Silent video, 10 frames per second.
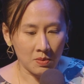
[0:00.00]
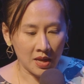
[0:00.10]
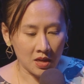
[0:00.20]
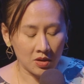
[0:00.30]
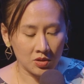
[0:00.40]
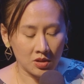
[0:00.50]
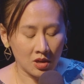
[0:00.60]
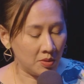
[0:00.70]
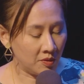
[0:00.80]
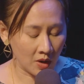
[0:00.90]
Many years
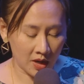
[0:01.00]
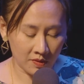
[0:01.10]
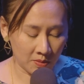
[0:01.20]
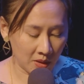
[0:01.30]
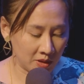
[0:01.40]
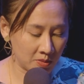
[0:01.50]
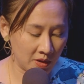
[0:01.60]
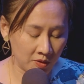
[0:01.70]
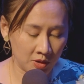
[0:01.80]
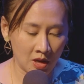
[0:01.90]
ago, before I even published
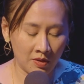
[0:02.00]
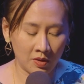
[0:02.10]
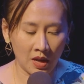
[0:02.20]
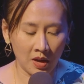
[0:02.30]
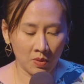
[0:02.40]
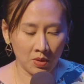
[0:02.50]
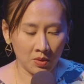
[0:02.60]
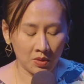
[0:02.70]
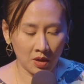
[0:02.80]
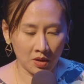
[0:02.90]
my first novel, I
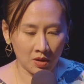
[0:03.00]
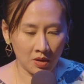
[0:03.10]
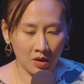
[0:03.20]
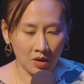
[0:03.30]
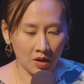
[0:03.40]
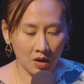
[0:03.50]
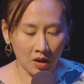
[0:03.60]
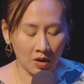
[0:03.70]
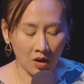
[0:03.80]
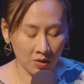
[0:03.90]
wrote an
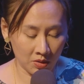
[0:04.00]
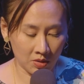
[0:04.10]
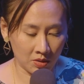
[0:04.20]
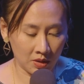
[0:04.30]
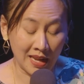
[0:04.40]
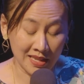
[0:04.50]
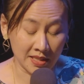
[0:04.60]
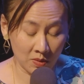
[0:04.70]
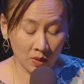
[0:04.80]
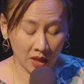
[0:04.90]

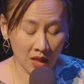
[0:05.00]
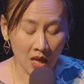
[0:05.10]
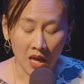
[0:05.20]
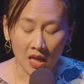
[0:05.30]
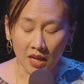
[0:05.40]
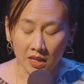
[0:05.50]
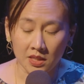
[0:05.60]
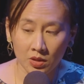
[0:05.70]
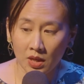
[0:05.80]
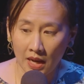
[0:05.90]
essay, that I
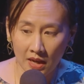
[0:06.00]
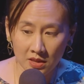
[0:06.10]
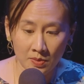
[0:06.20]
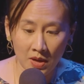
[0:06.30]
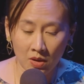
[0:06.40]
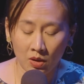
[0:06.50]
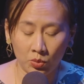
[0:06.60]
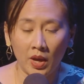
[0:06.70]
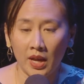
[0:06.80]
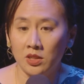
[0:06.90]
still get asked about
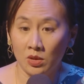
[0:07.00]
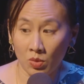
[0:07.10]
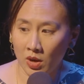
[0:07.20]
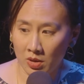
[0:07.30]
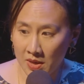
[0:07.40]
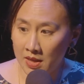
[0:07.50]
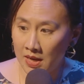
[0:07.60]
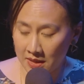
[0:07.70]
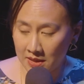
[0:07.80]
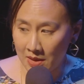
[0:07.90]
called Why I Don't Want to Be the
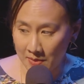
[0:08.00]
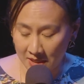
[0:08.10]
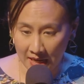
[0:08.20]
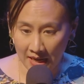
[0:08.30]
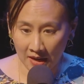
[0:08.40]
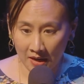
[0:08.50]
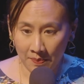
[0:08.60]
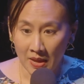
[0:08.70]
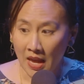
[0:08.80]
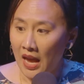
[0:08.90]
Next Amy Tan.
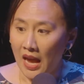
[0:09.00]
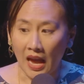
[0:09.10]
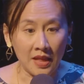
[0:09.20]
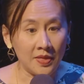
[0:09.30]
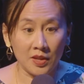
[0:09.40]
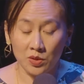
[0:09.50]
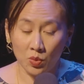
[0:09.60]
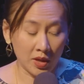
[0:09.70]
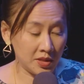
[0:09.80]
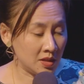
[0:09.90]
And this
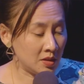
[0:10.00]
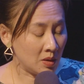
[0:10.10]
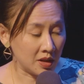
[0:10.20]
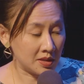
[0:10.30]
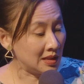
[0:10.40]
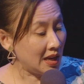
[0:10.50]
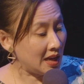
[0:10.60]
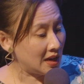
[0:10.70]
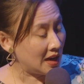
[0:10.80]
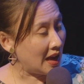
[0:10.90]
wasn't a
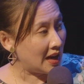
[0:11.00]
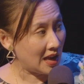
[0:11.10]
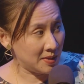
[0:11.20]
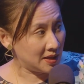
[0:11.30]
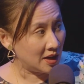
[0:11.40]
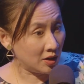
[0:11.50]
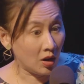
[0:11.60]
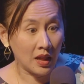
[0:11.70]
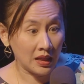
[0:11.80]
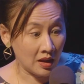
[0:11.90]
slight at Amy Tan at
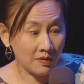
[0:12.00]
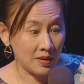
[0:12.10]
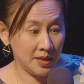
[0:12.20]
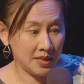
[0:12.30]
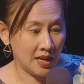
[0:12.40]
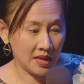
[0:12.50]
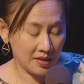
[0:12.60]
all. I love Amy Tan.